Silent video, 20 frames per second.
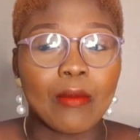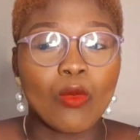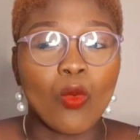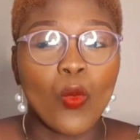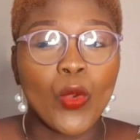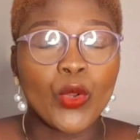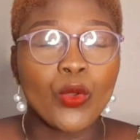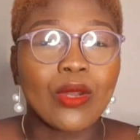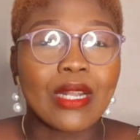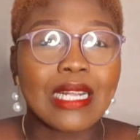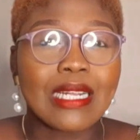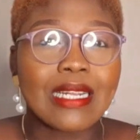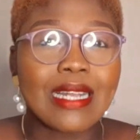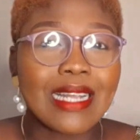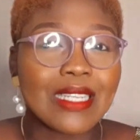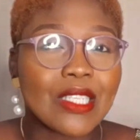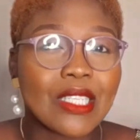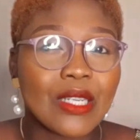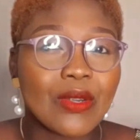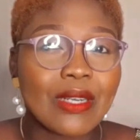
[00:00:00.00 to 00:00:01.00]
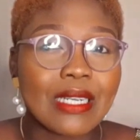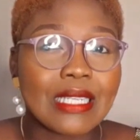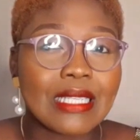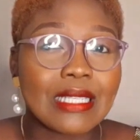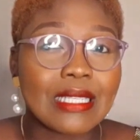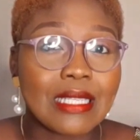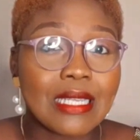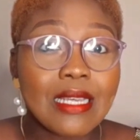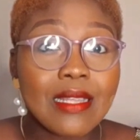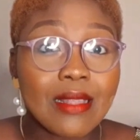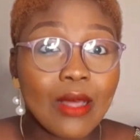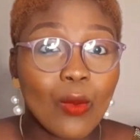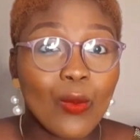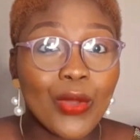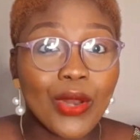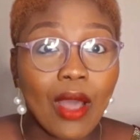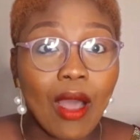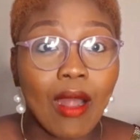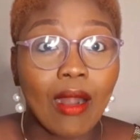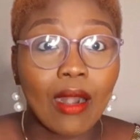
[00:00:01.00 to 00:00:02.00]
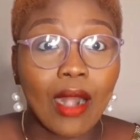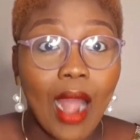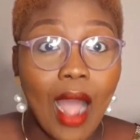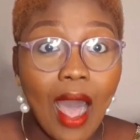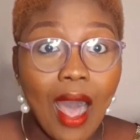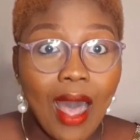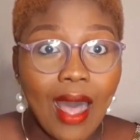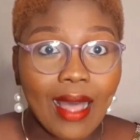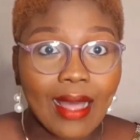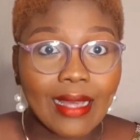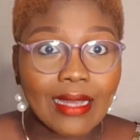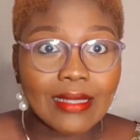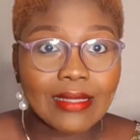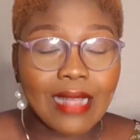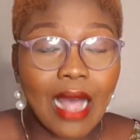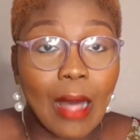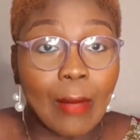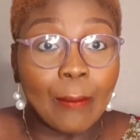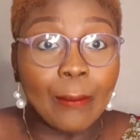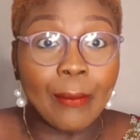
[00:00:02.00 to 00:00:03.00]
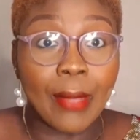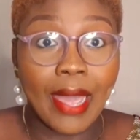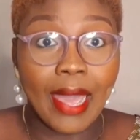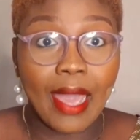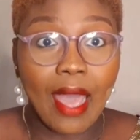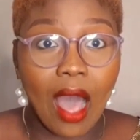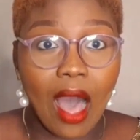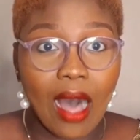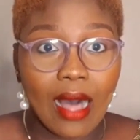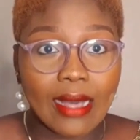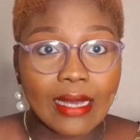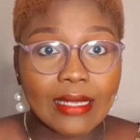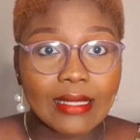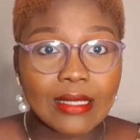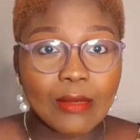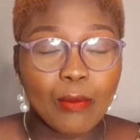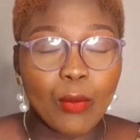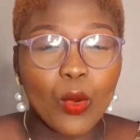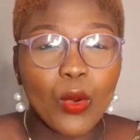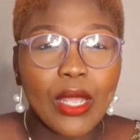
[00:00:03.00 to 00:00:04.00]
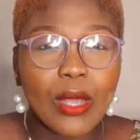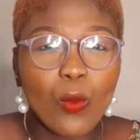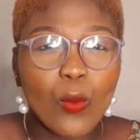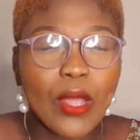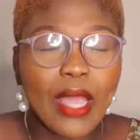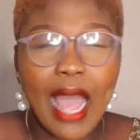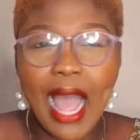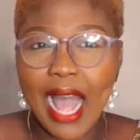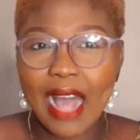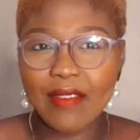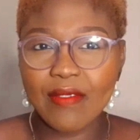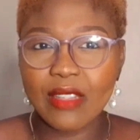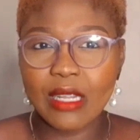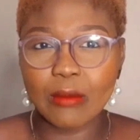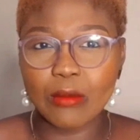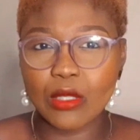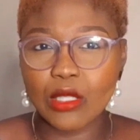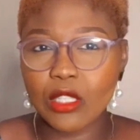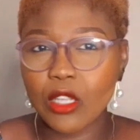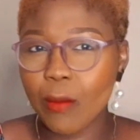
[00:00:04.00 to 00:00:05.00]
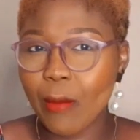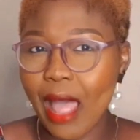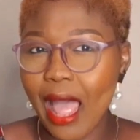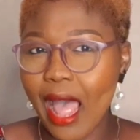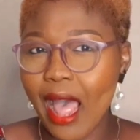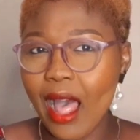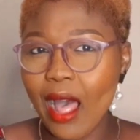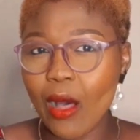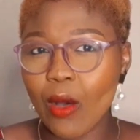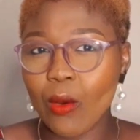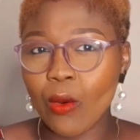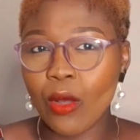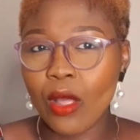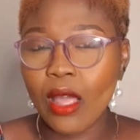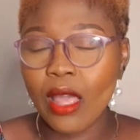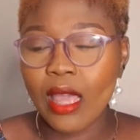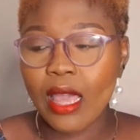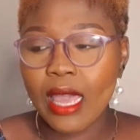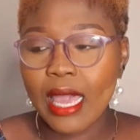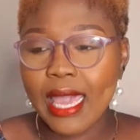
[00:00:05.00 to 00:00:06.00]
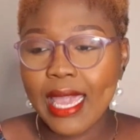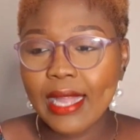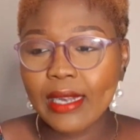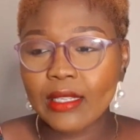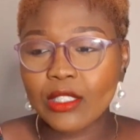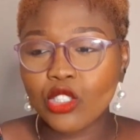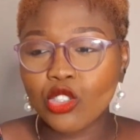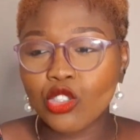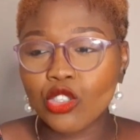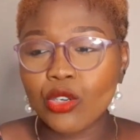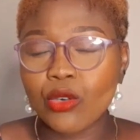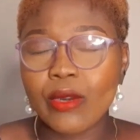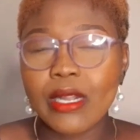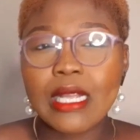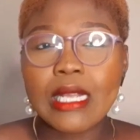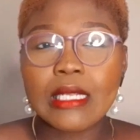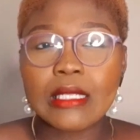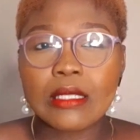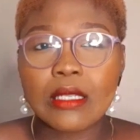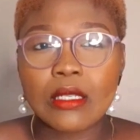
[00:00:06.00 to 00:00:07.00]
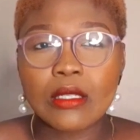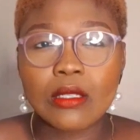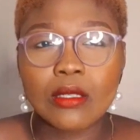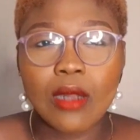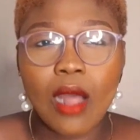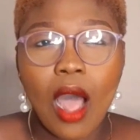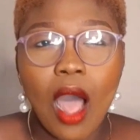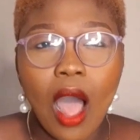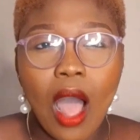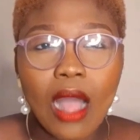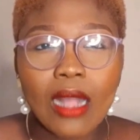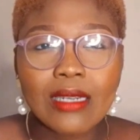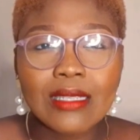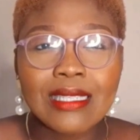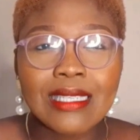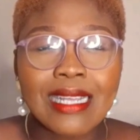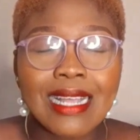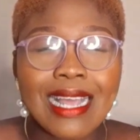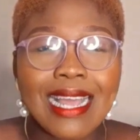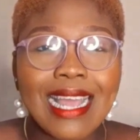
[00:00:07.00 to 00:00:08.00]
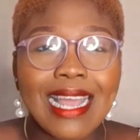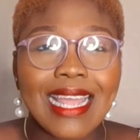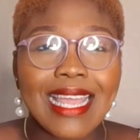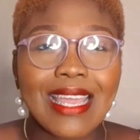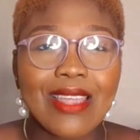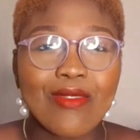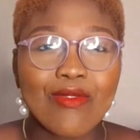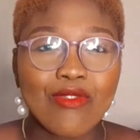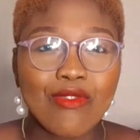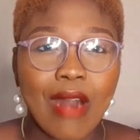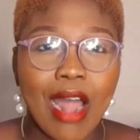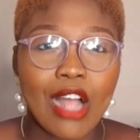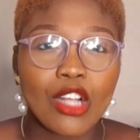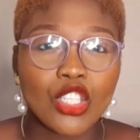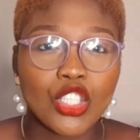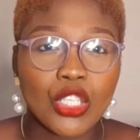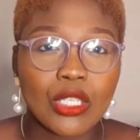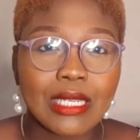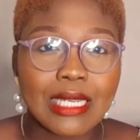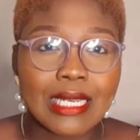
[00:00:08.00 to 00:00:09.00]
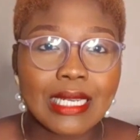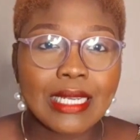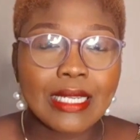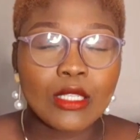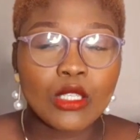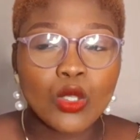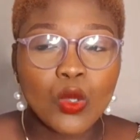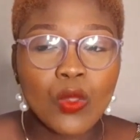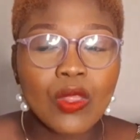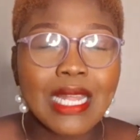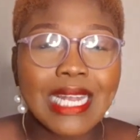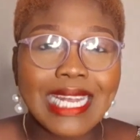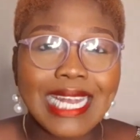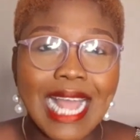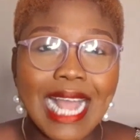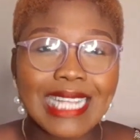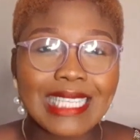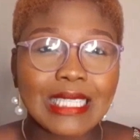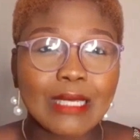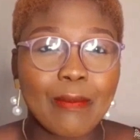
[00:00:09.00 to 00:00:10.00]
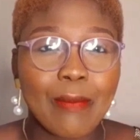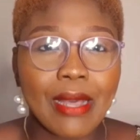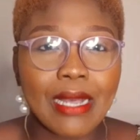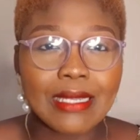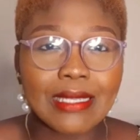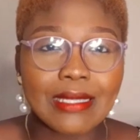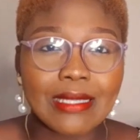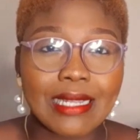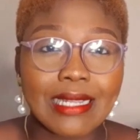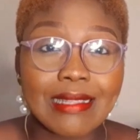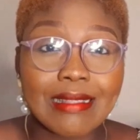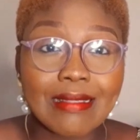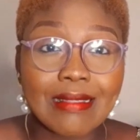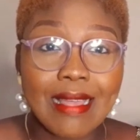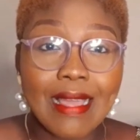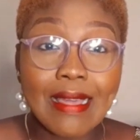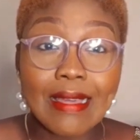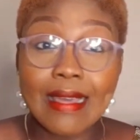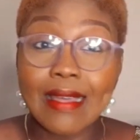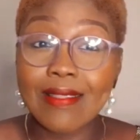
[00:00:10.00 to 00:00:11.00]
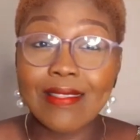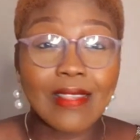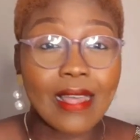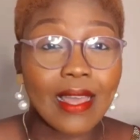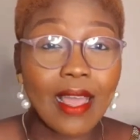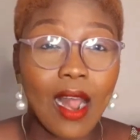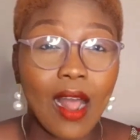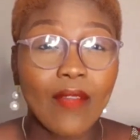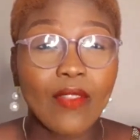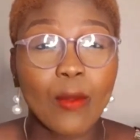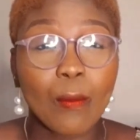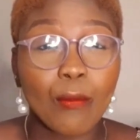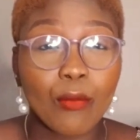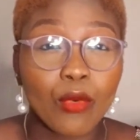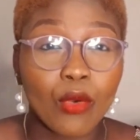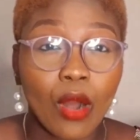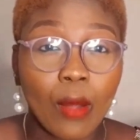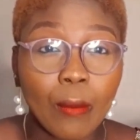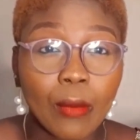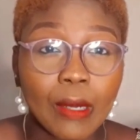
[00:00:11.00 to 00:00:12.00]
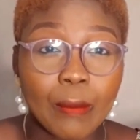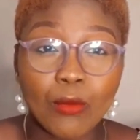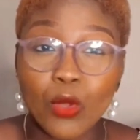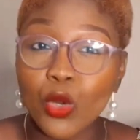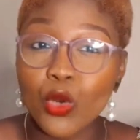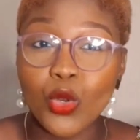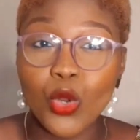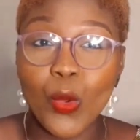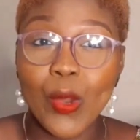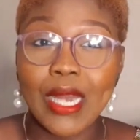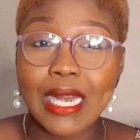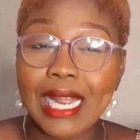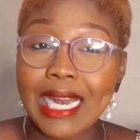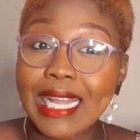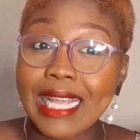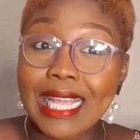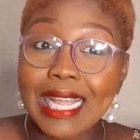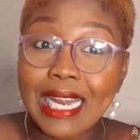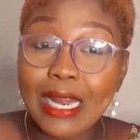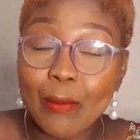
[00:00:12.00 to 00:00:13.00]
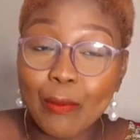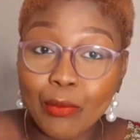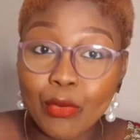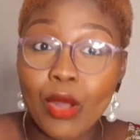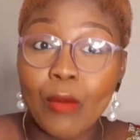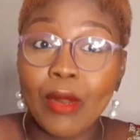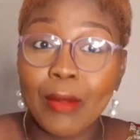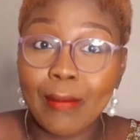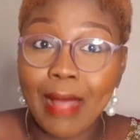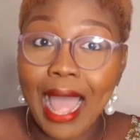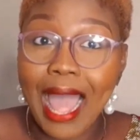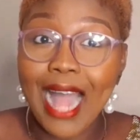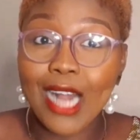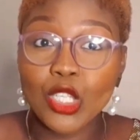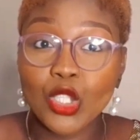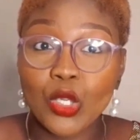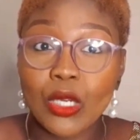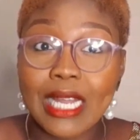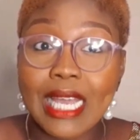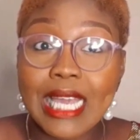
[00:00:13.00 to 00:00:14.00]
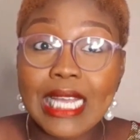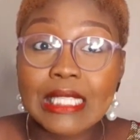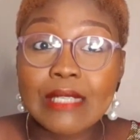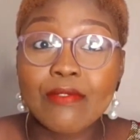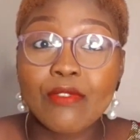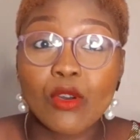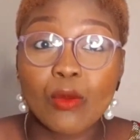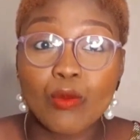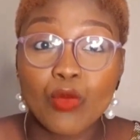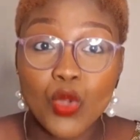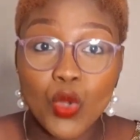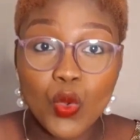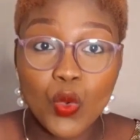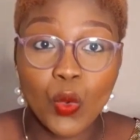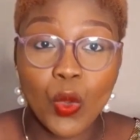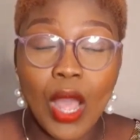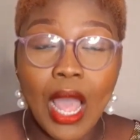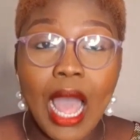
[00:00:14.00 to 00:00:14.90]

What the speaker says: We don't necessarily see them with our eyes, our bare eyes, but we have them somehow. It triggers us to act irrationally to the next person, thinking they are the problem, not knowing that the problem actually is from you.